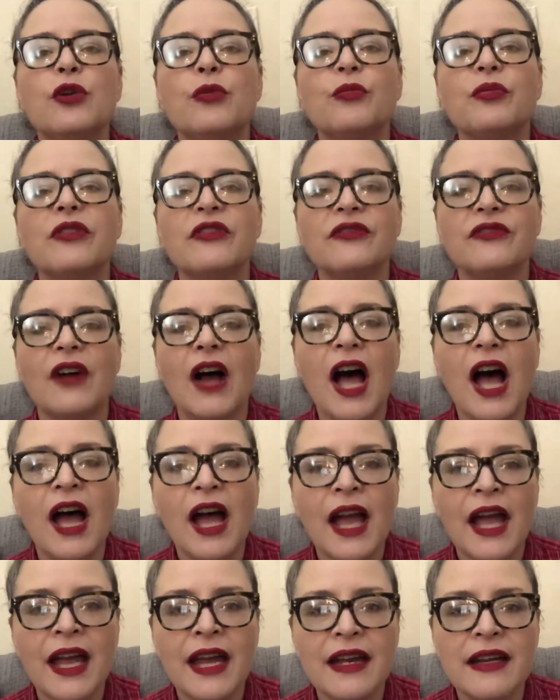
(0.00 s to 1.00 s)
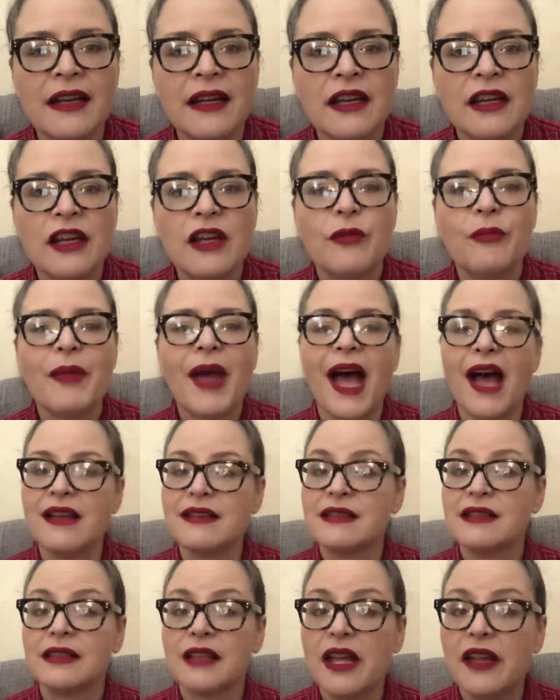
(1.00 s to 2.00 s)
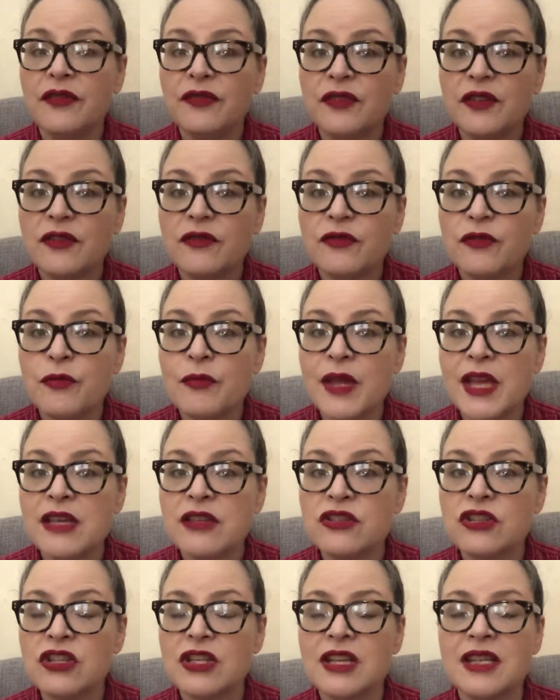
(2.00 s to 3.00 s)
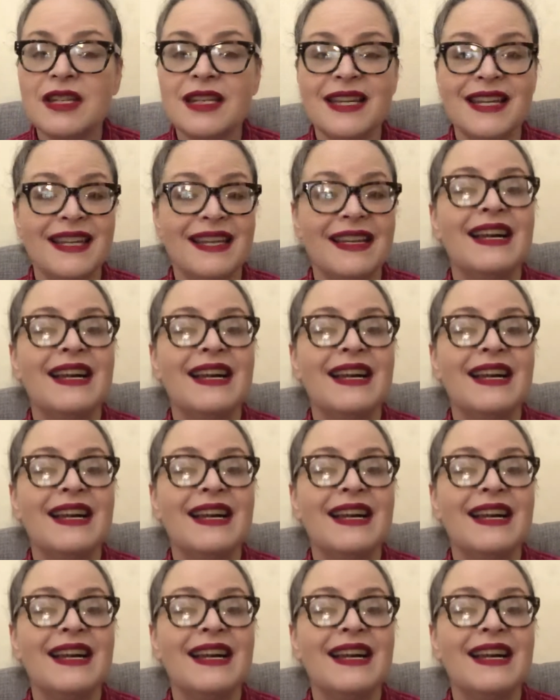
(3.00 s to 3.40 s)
provide past life information.